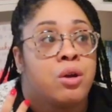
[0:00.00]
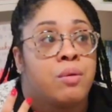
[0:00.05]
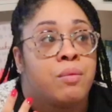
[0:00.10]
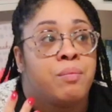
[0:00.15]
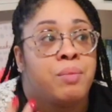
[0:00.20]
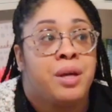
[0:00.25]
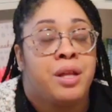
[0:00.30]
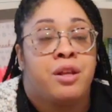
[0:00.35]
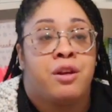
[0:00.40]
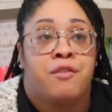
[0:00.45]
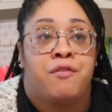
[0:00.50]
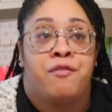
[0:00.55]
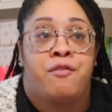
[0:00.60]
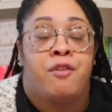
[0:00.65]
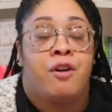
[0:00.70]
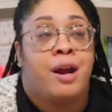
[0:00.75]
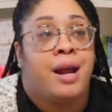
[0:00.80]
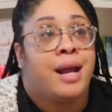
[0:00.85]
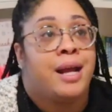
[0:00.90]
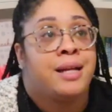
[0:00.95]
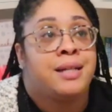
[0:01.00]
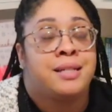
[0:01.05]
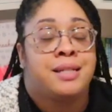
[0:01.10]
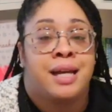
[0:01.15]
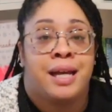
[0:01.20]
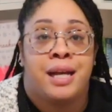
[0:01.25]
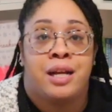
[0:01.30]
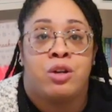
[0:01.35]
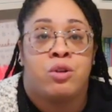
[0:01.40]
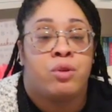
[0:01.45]
be their friend
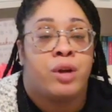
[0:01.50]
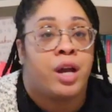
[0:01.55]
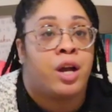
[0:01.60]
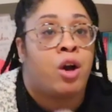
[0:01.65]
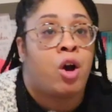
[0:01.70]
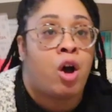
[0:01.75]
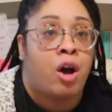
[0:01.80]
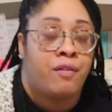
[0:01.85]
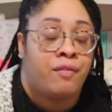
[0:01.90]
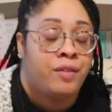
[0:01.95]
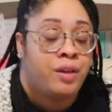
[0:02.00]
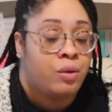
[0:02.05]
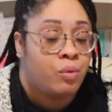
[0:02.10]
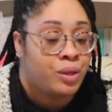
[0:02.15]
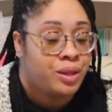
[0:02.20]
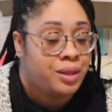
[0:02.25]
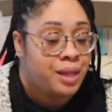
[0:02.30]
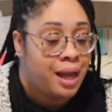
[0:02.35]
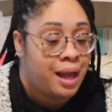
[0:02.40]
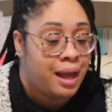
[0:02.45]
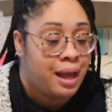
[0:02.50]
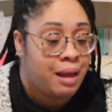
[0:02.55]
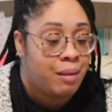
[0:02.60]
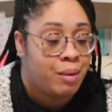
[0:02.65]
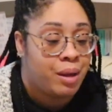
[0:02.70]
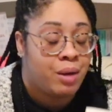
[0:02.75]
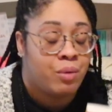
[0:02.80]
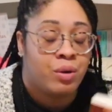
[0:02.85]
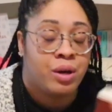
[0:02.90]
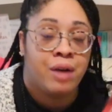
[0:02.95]
and go get coffee with them.
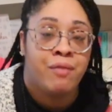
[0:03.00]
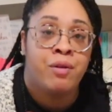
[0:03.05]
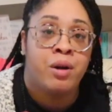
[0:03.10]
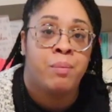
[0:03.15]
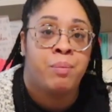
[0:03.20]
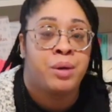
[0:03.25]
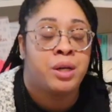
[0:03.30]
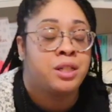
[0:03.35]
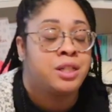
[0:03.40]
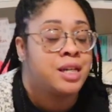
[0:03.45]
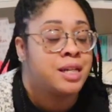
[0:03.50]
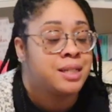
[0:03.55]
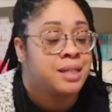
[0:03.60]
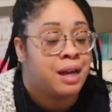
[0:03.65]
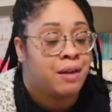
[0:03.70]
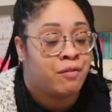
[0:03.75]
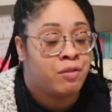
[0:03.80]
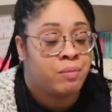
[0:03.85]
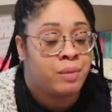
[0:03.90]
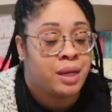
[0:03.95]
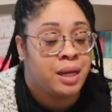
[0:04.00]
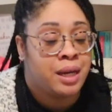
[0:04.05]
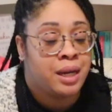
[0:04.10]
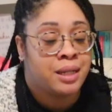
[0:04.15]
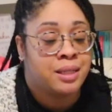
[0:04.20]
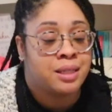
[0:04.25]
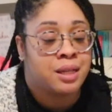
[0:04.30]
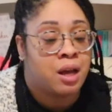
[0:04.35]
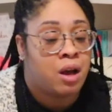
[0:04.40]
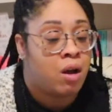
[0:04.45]
And whenever a book does that for me,
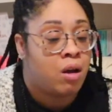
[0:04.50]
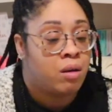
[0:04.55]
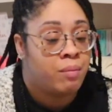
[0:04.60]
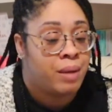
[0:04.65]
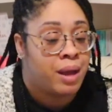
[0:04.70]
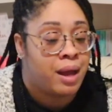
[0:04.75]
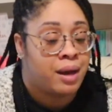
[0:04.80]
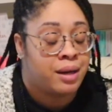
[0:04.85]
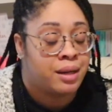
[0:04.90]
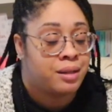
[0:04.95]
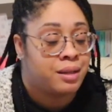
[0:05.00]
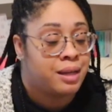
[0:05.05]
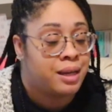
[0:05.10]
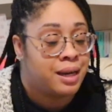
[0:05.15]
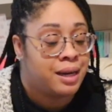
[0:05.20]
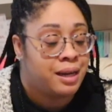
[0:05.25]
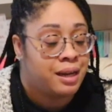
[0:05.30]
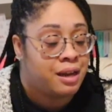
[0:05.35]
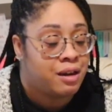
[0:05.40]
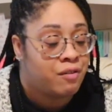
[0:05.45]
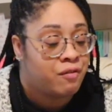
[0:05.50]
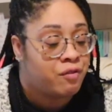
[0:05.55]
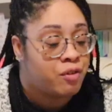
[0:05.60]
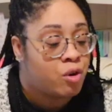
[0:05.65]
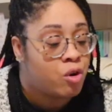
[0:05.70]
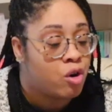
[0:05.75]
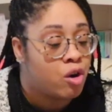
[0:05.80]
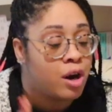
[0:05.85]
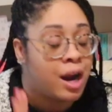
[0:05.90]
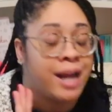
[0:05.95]
it's automatically going to get a
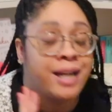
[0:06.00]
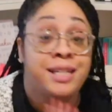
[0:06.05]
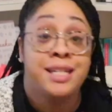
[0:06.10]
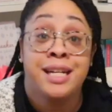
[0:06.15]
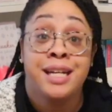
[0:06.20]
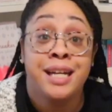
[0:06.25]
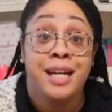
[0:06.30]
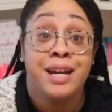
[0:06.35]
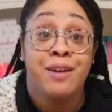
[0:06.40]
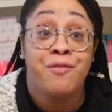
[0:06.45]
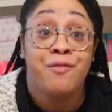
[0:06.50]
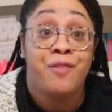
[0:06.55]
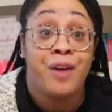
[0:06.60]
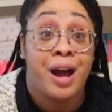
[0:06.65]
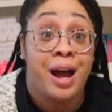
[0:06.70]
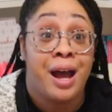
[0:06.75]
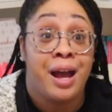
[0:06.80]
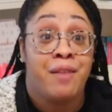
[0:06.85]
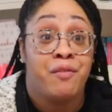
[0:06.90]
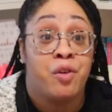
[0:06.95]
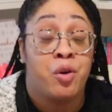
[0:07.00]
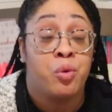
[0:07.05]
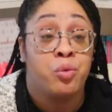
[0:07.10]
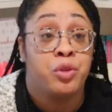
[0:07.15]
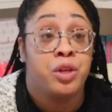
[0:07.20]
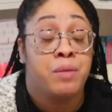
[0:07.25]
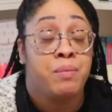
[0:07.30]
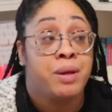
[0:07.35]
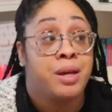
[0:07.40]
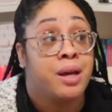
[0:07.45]
4. I didn't get a 5
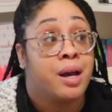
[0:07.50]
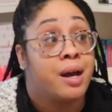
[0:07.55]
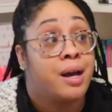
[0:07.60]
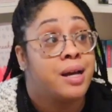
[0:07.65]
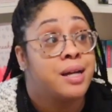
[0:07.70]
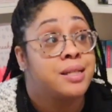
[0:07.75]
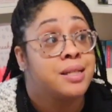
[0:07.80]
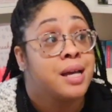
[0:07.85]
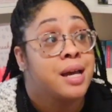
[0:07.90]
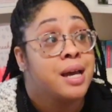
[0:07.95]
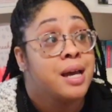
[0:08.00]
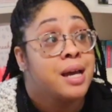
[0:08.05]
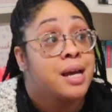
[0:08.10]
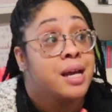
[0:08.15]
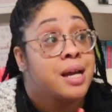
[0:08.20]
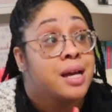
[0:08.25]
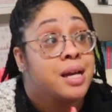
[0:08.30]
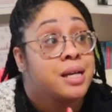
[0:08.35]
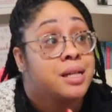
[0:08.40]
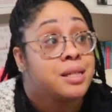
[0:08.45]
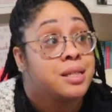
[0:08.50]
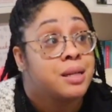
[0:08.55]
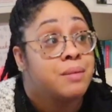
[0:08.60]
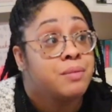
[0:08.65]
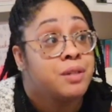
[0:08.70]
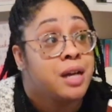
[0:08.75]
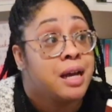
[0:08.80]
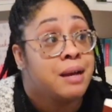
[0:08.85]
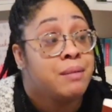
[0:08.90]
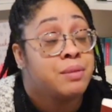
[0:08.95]
only because
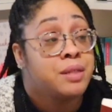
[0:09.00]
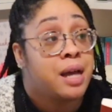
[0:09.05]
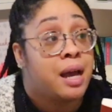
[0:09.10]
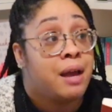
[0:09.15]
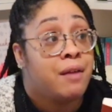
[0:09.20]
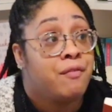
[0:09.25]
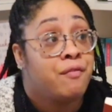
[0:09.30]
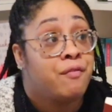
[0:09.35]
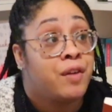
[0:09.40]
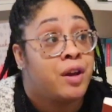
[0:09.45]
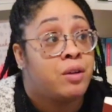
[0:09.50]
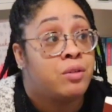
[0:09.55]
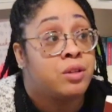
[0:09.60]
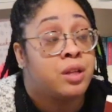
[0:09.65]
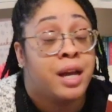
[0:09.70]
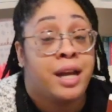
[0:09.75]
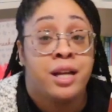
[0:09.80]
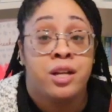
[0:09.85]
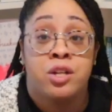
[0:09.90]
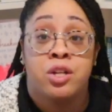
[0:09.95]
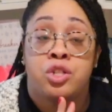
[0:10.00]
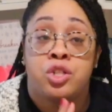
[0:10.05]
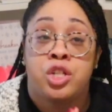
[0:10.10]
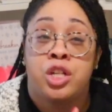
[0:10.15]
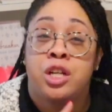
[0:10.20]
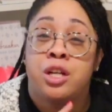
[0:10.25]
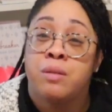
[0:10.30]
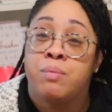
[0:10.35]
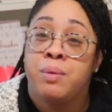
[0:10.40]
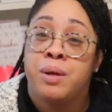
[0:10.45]
sometimes I felt like
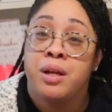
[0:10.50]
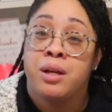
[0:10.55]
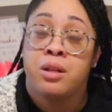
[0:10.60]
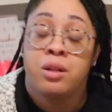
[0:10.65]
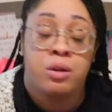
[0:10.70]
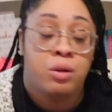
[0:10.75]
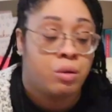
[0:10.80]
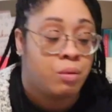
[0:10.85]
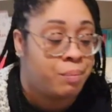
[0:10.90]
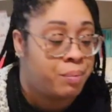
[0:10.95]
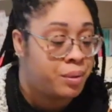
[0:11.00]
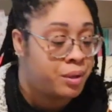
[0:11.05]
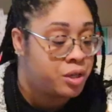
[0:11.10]
she could be a little